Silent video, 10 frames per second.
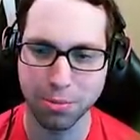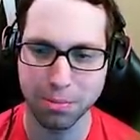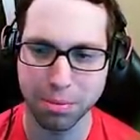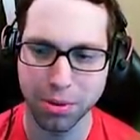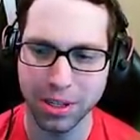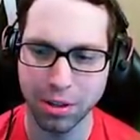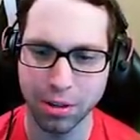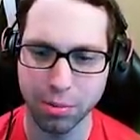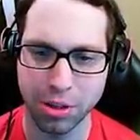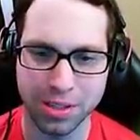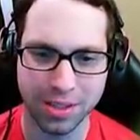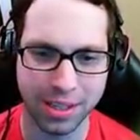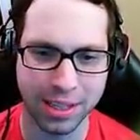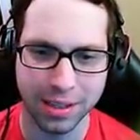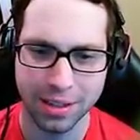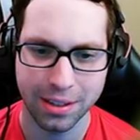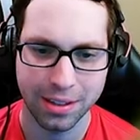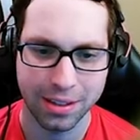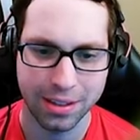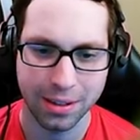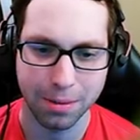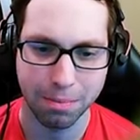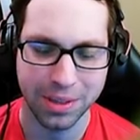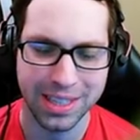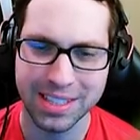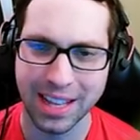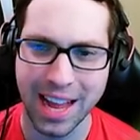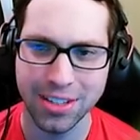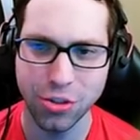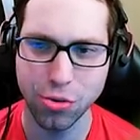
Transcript: been pretty good recently. But these last two